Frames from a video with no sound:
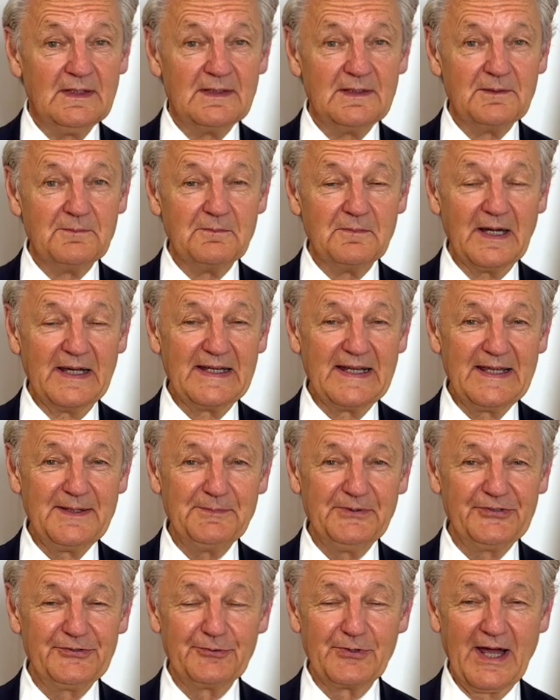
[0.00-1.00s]
My name
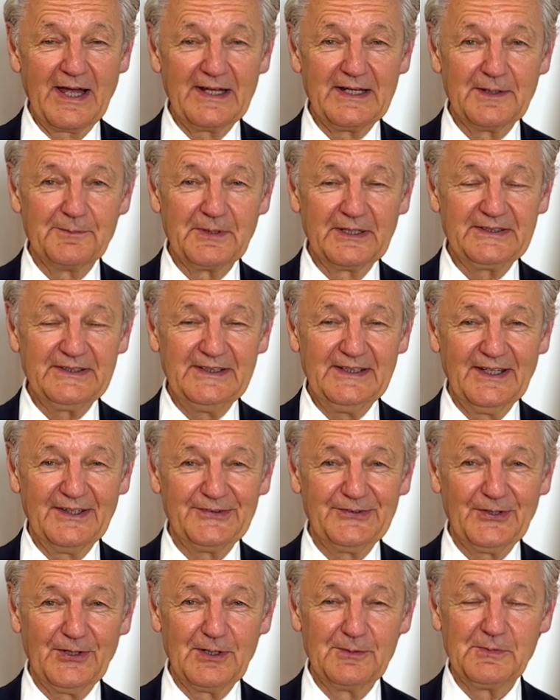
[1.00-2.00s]
is Rainer Matthias
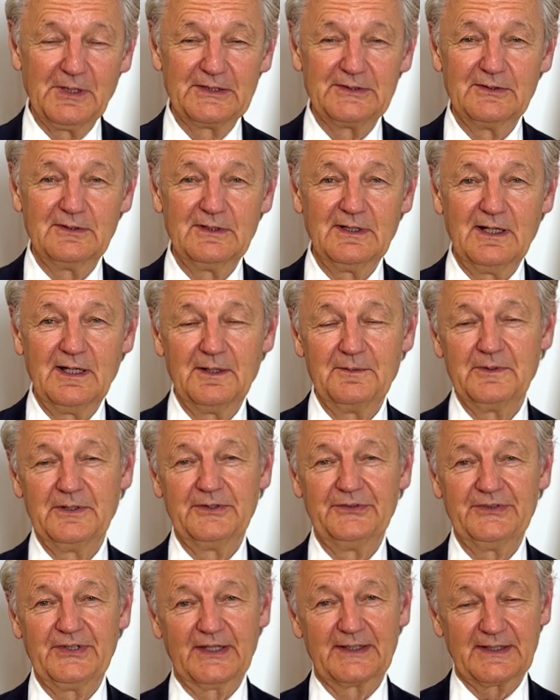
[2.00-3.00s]
Holm Hadulla. I'm a
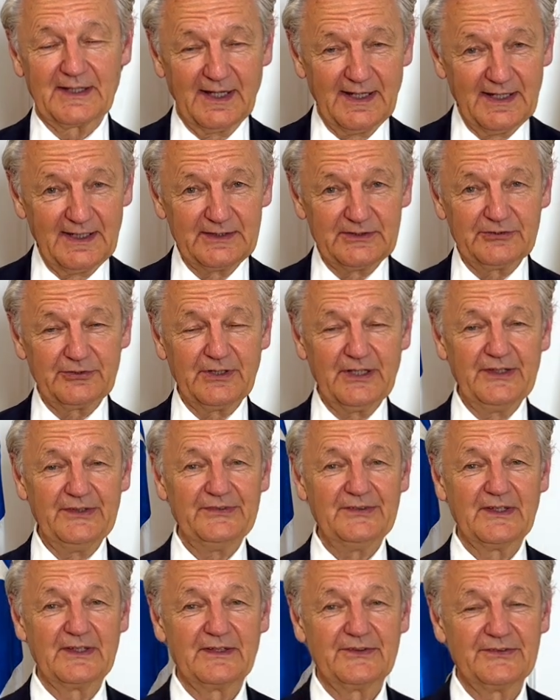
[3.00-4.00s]
psychiatrist
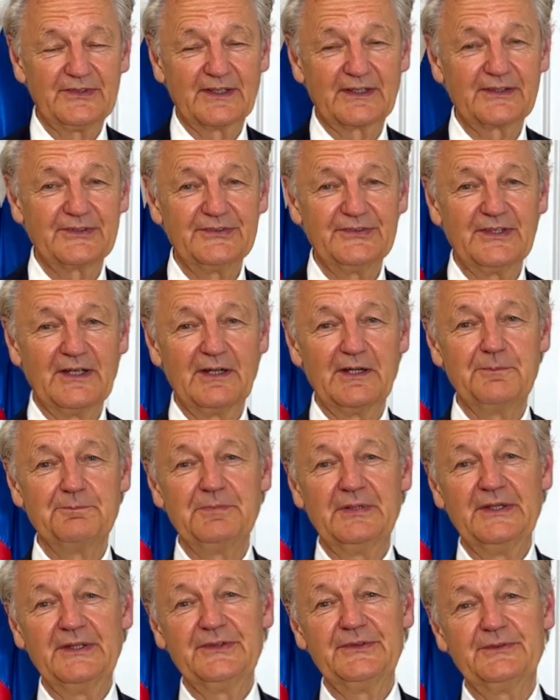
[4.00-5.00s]
and
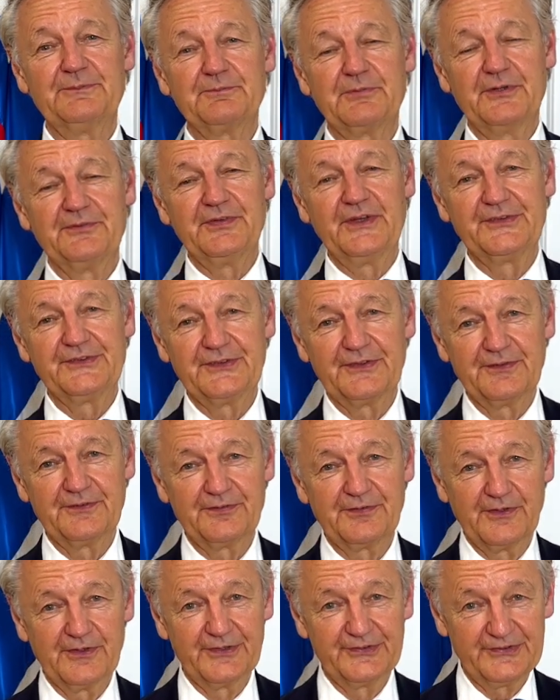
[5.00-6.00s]
psychotherapist, professor
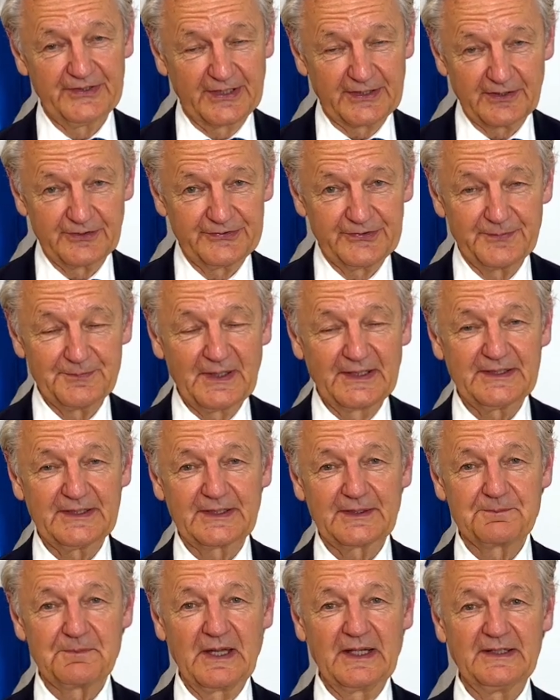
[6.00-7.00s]
of psychosomatic
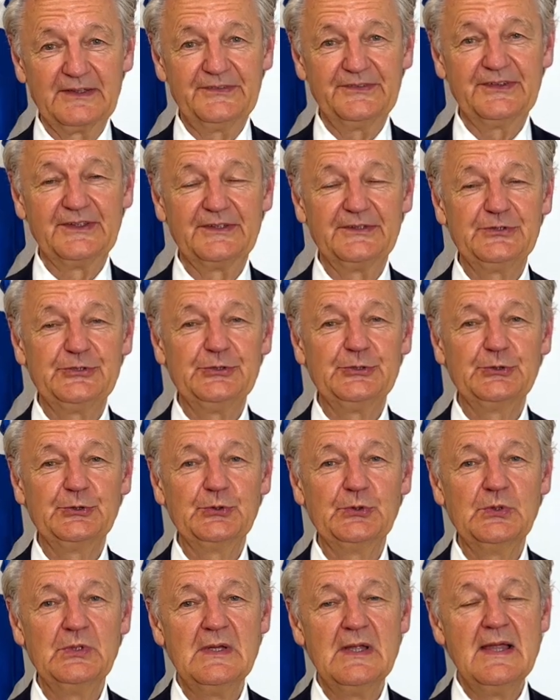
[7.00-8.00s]
medicine
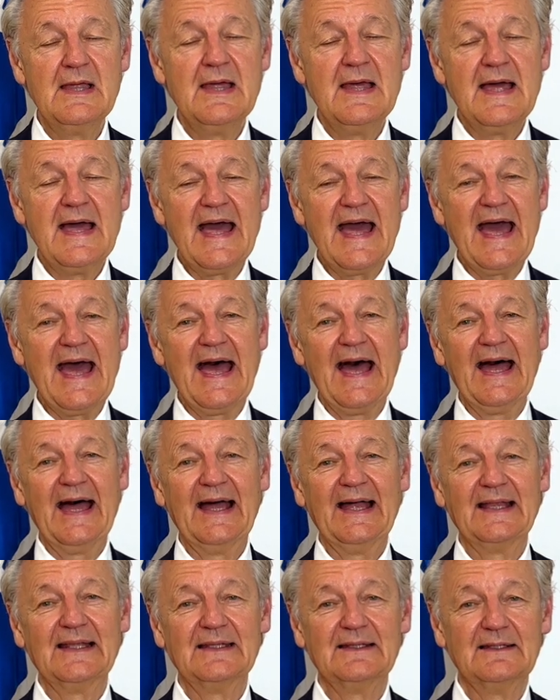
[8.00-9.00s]
too,
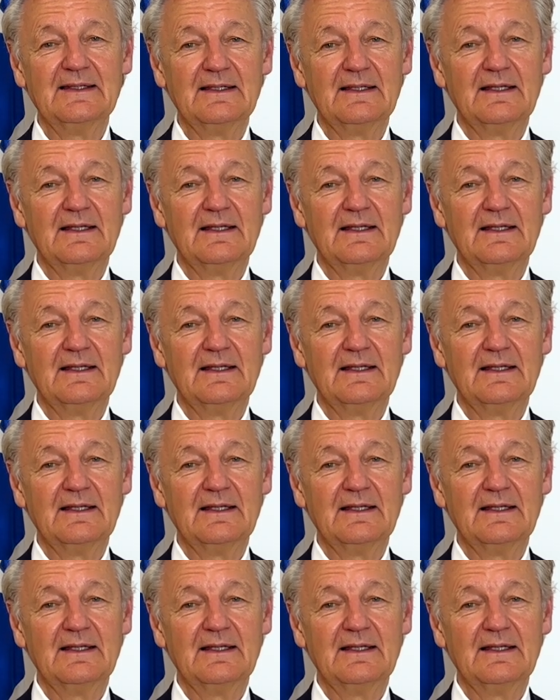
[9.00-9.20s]
and